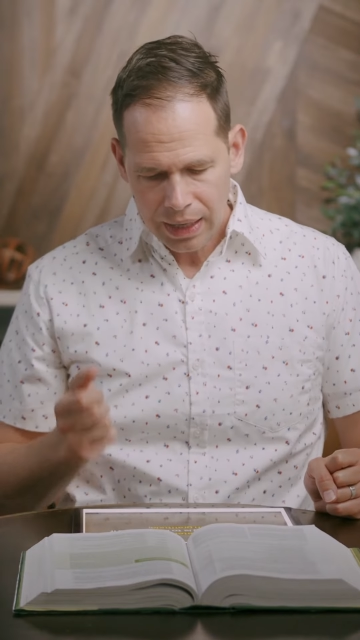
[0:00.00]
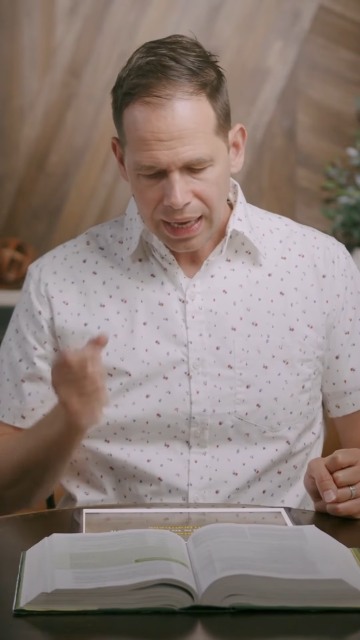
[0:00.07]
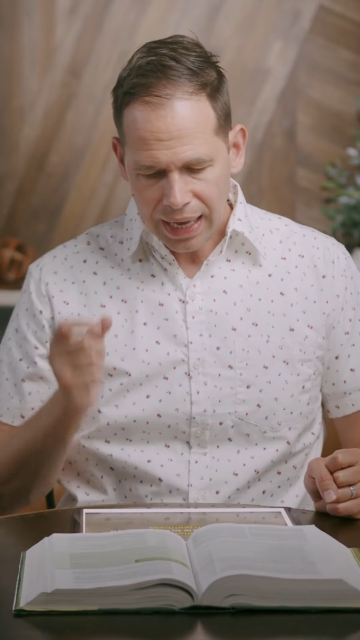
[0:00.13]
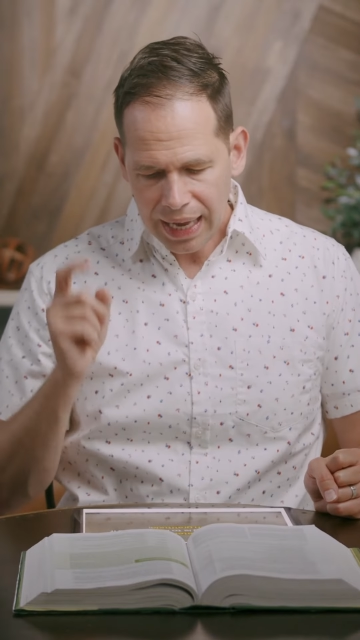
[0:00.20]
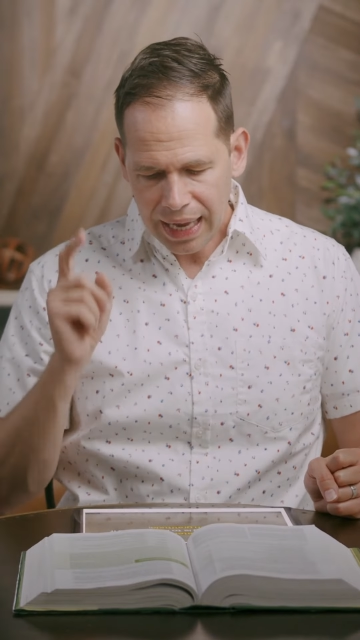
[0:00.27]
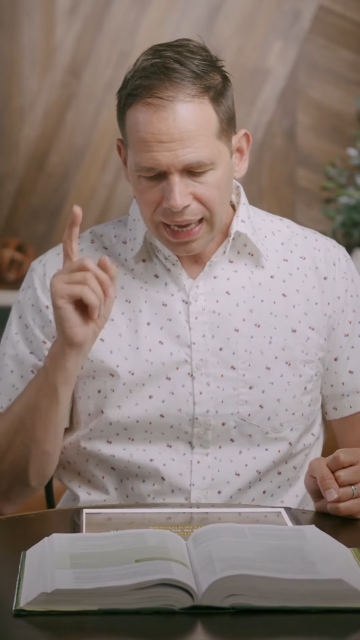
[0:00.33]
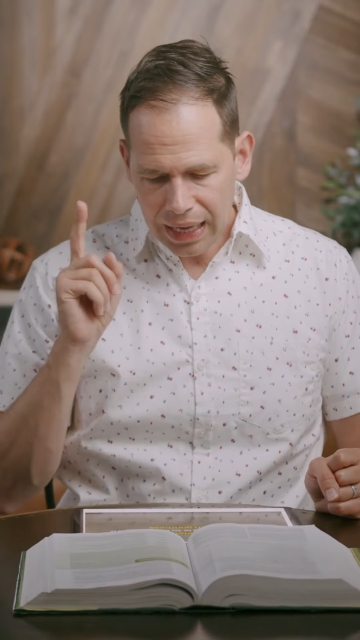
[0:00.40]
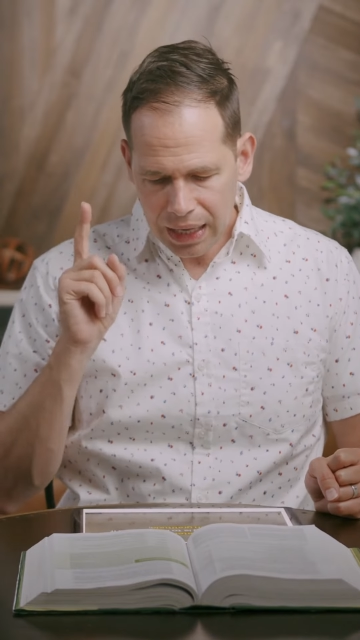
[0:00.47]

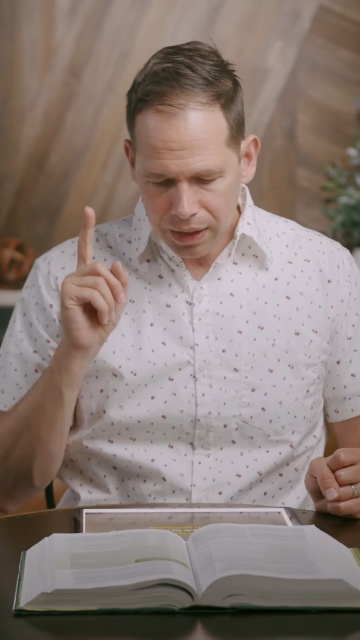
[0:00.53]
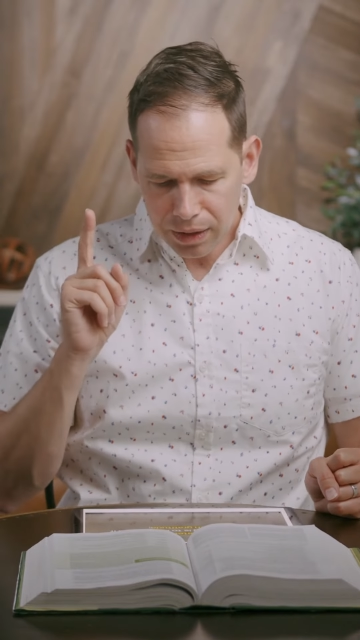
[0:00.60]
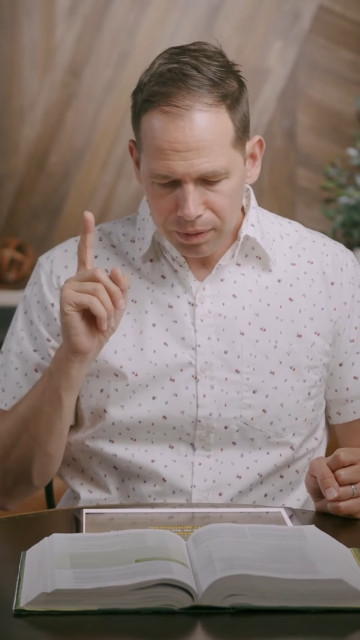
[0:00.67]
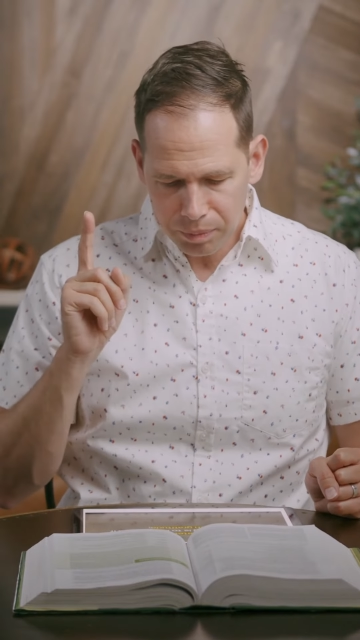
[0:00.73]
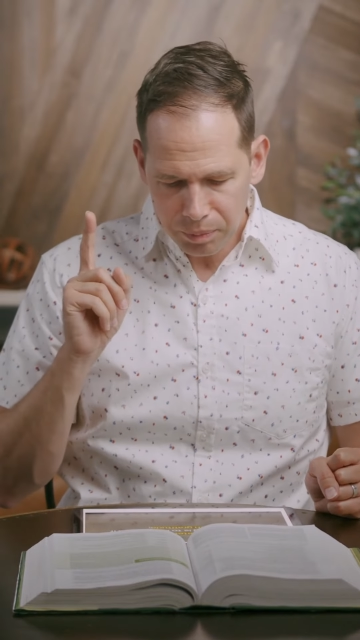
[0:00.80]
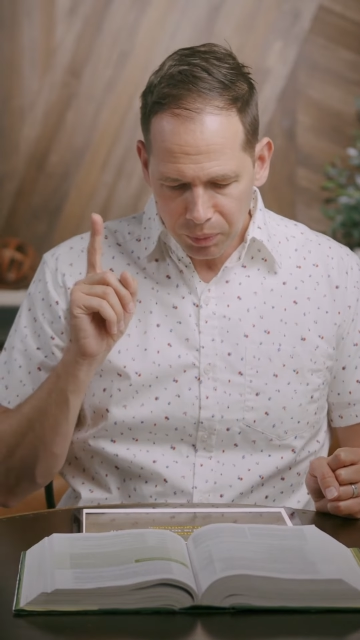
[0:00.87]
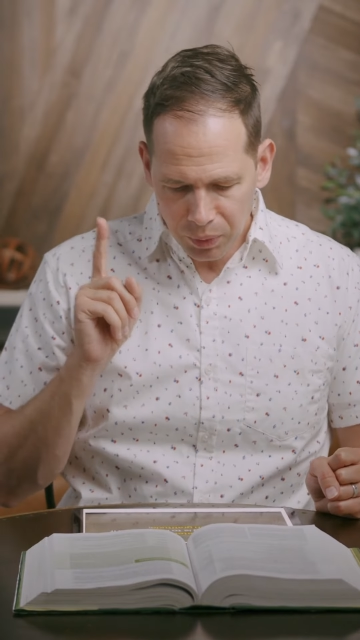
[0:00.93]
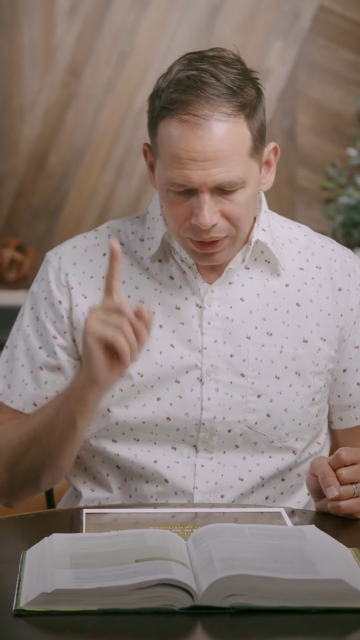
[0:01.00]
And
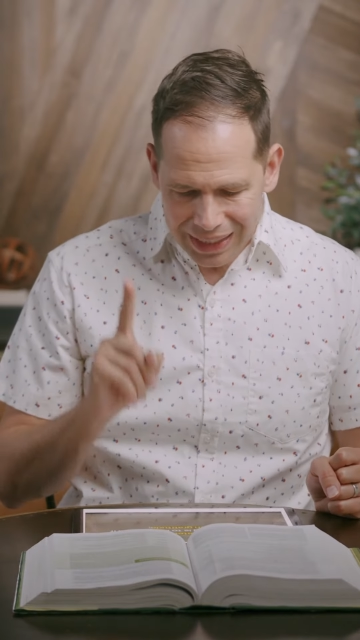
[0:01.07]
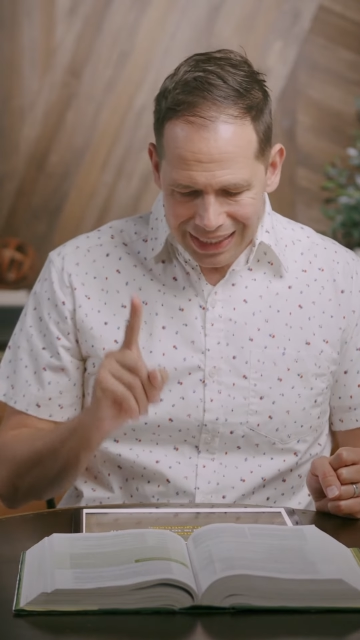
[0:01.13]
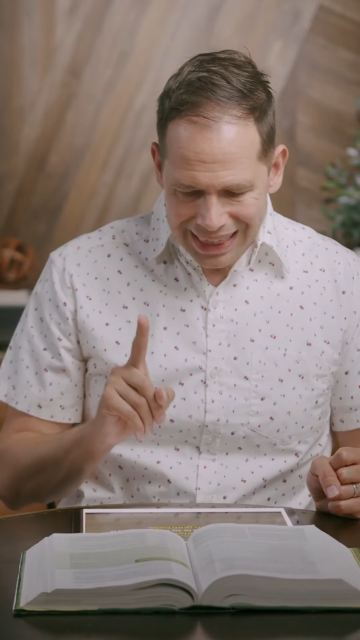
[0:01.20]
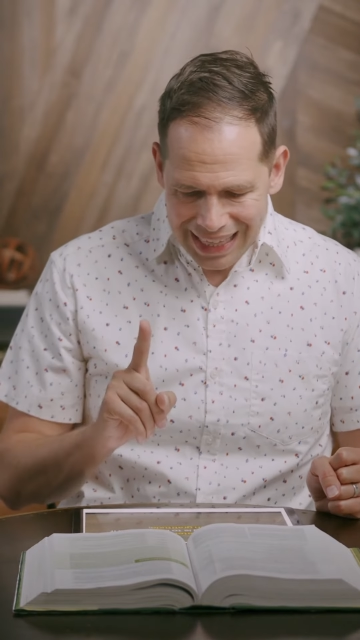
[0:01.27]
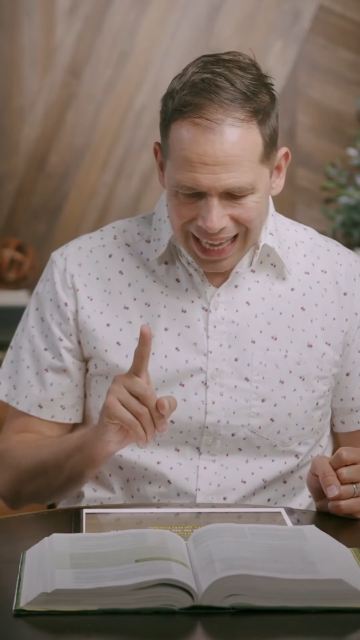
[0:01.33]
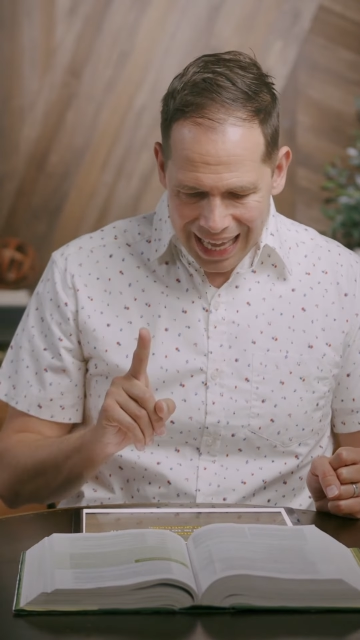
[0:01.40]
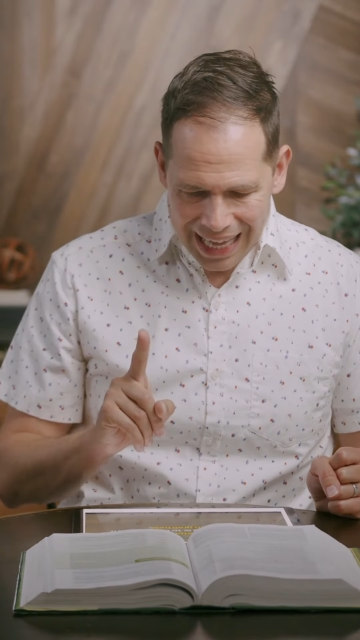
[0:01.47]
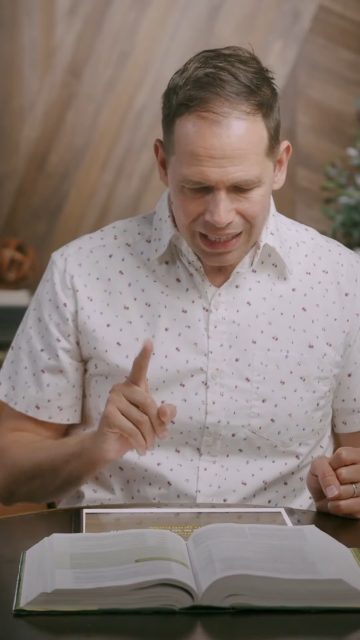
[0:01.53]
look at
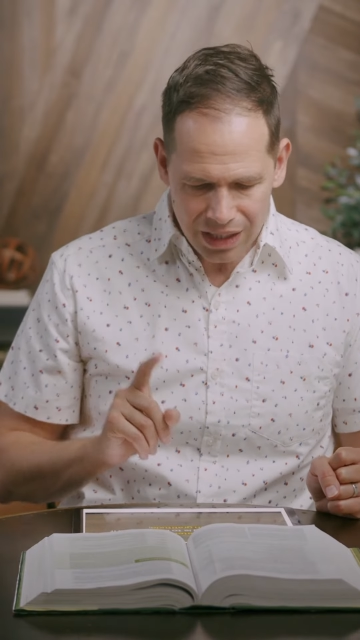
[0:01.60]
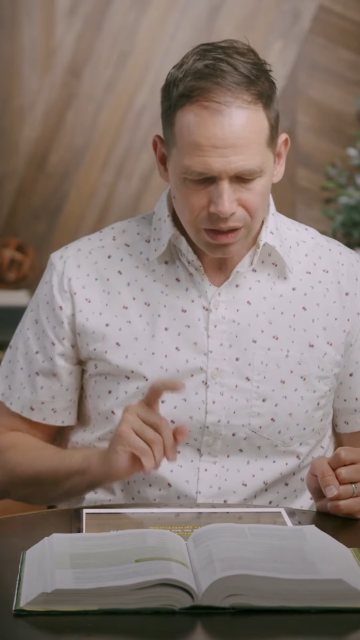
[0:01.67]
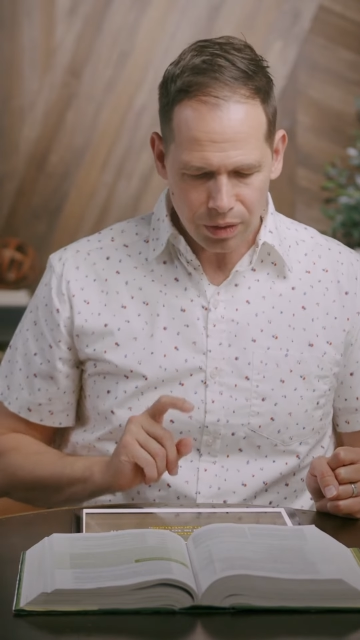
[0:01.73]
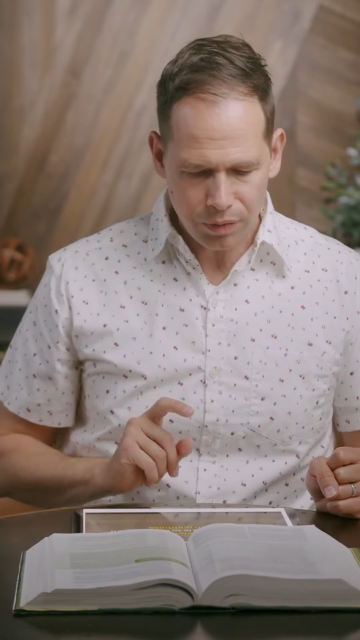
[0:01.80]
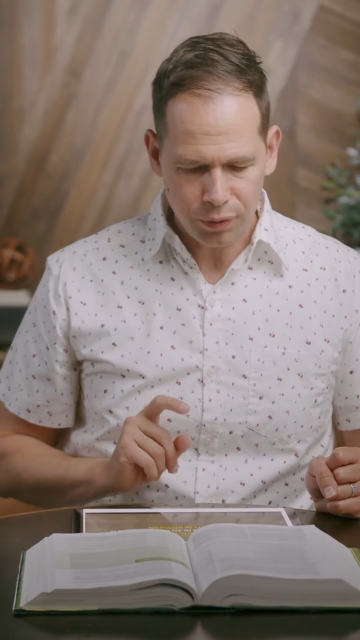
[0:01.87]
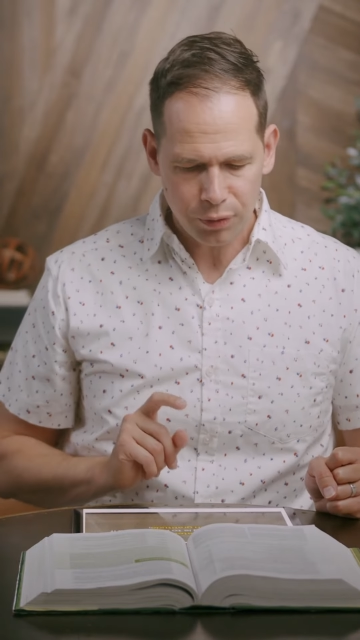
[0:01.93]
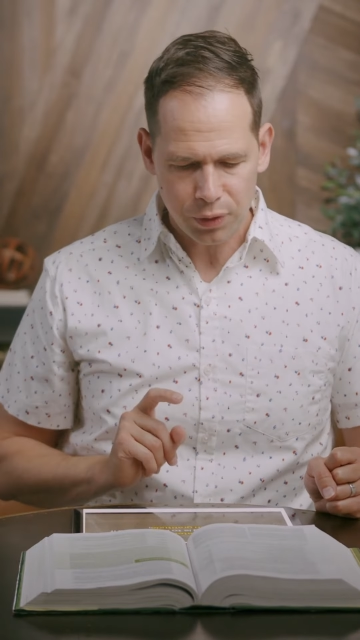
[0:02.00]
the end of